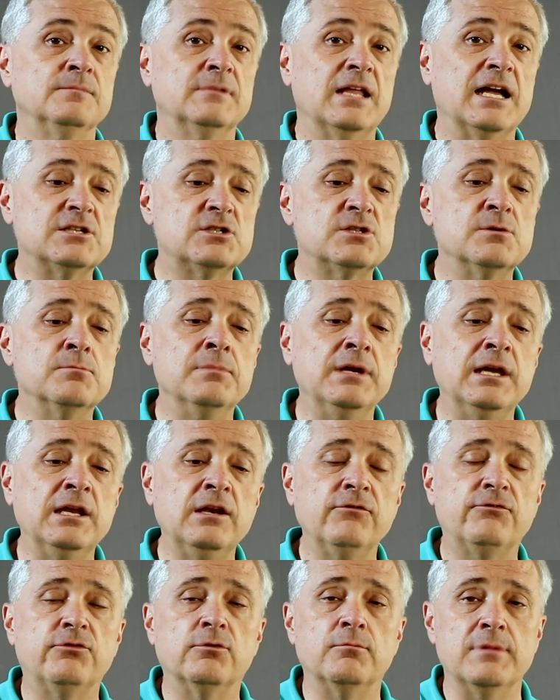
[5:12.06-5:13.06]
That's the
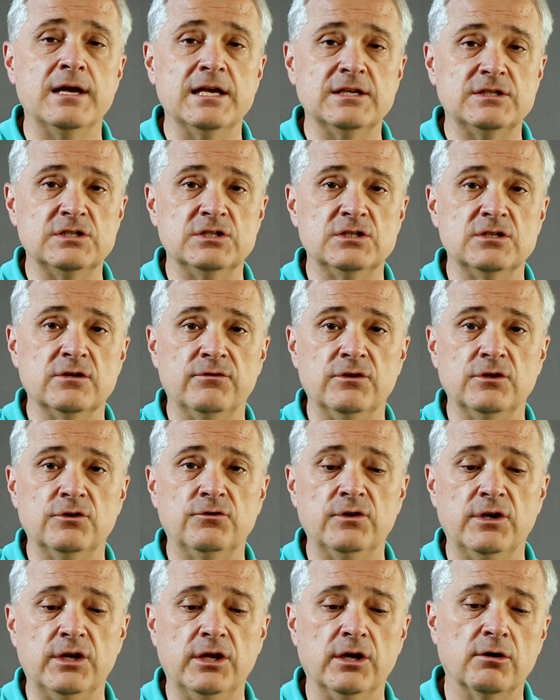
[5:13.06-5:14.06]
meaningful message of
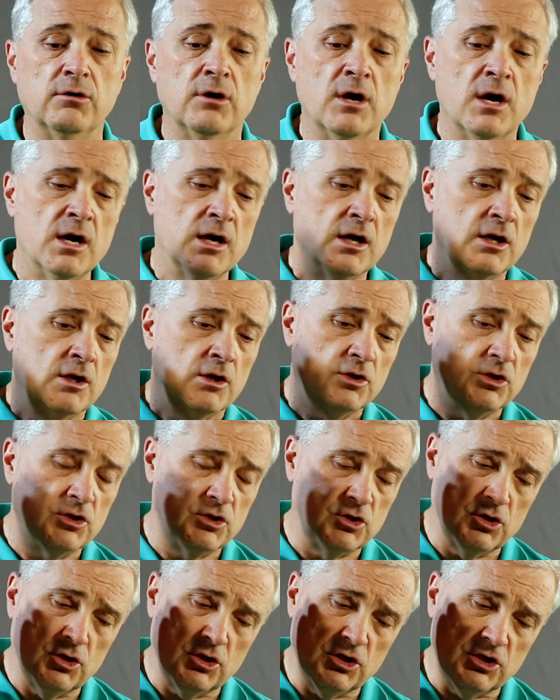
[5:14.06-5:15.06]
this video
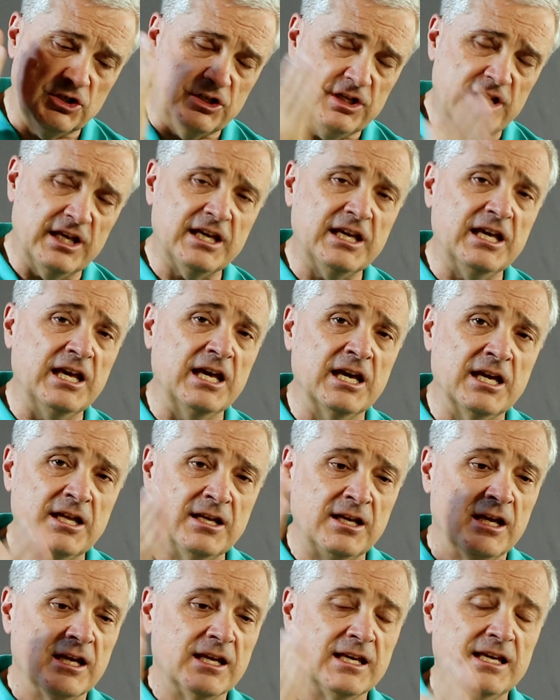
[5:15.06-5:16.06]
dig
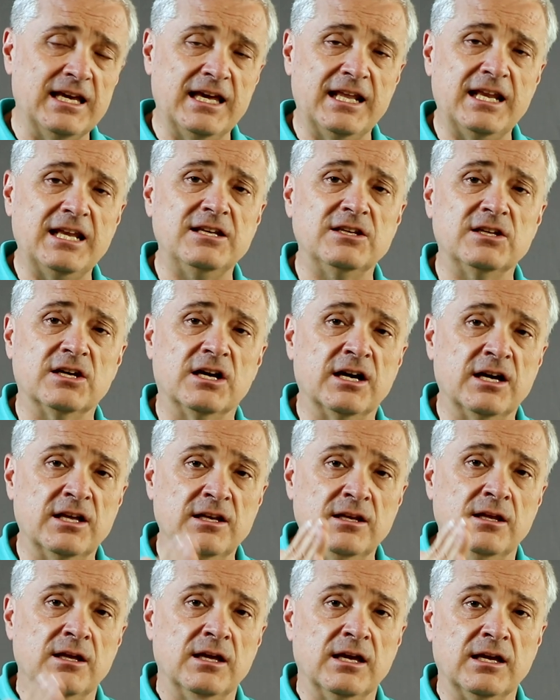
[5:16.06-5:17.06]
in, get it
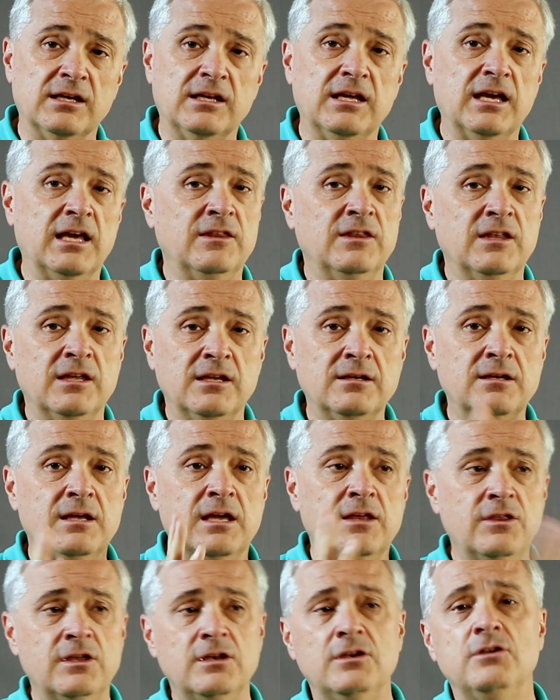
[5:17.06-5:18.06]
done, and, and then
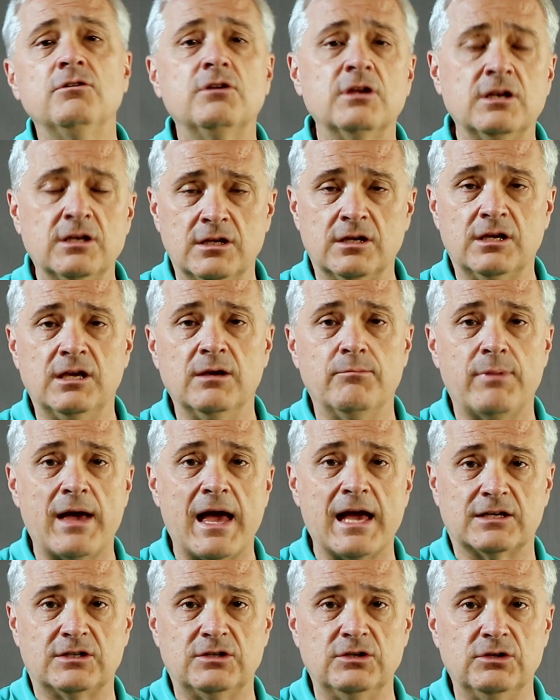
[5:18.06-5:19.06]
and then you can get
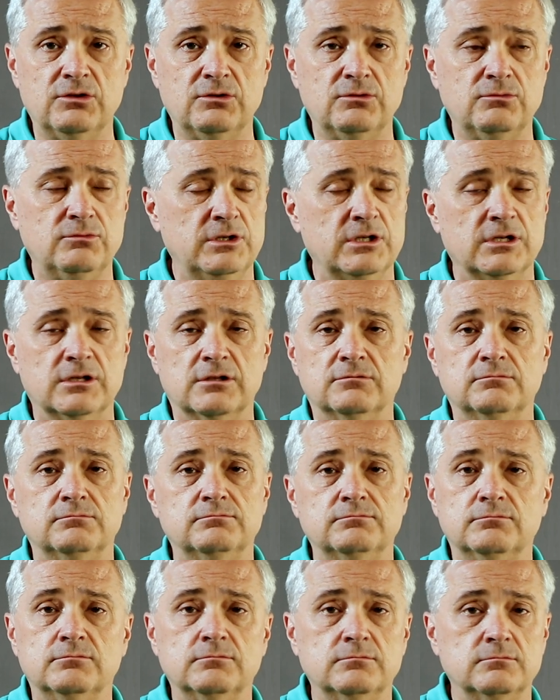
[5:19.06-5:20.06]
back to, you know,
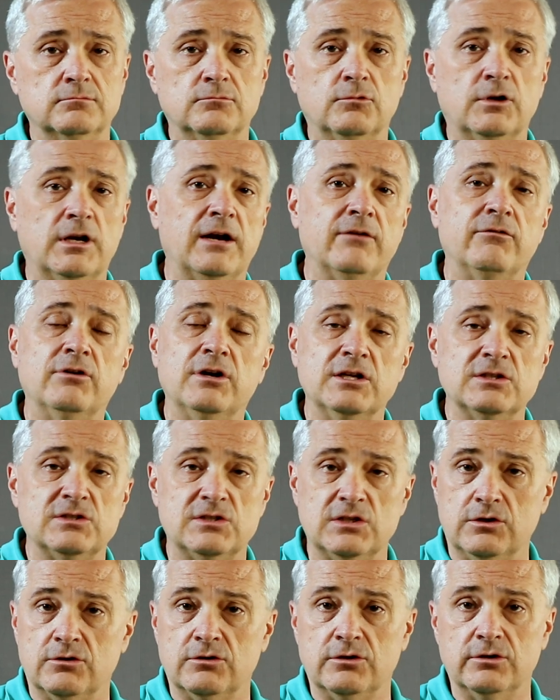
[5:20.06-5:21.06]
whatever it
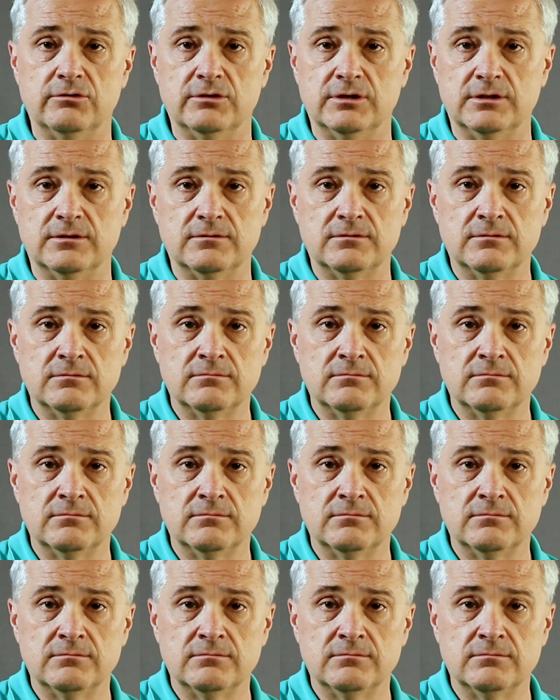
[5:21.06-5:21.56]
is that you're doing.